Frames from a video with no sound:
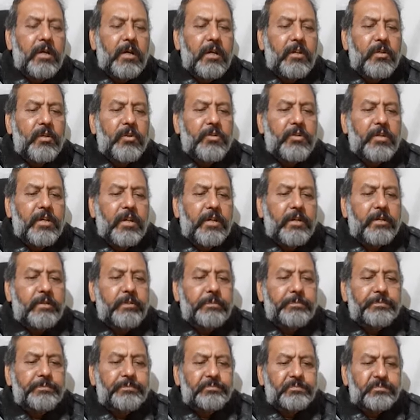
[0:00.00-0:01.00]
region,
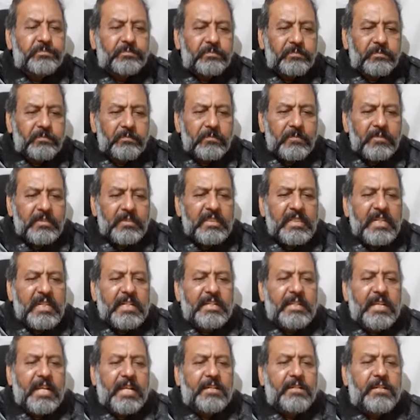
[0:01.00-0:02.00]

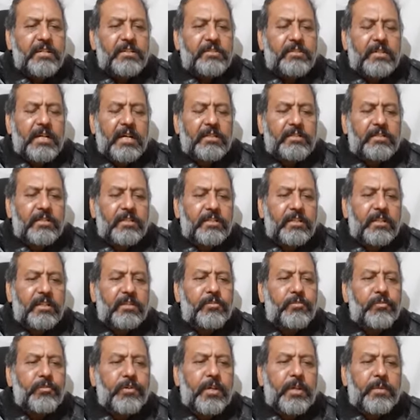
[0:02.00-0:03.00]
and that is causing the
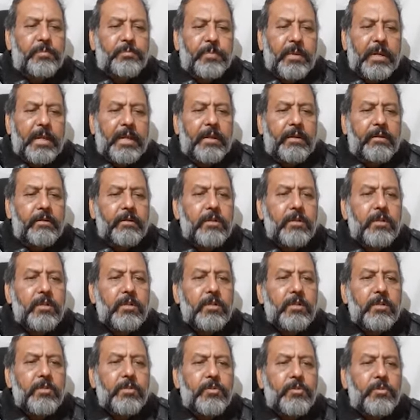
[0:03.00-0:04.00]
severe pain.
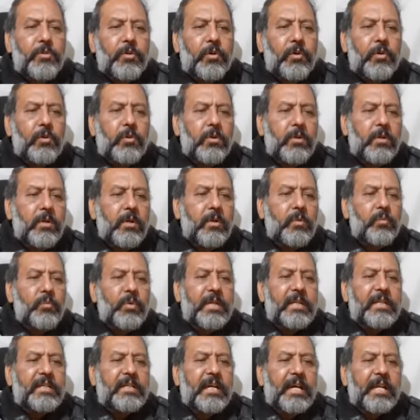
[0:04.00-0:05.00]
So
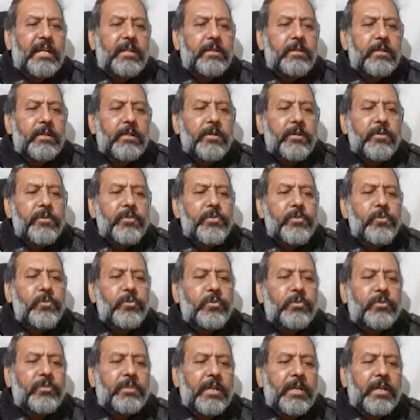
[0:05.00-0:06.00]
one can
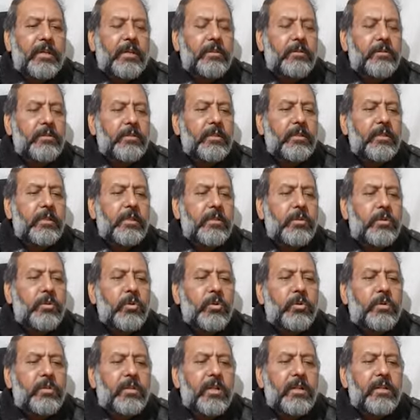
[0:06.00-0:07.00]
use their
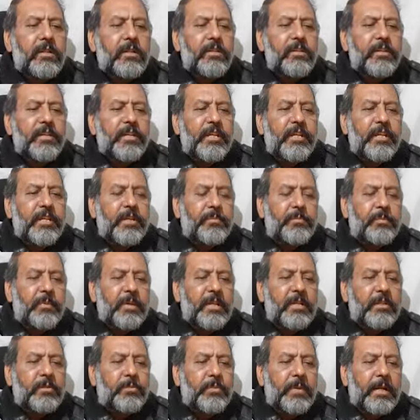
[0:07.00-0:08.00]
total knee
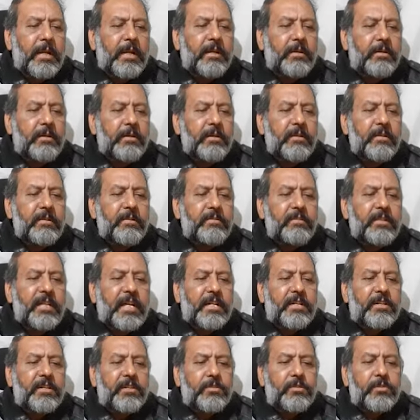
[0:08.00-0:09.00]
replacement,
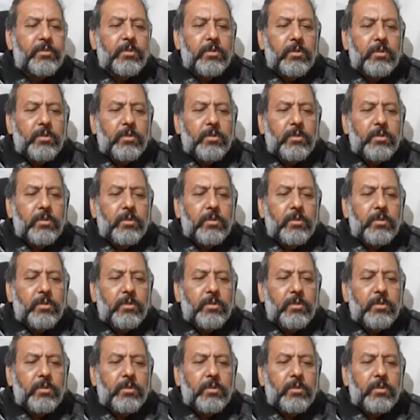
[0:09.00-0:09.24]
that is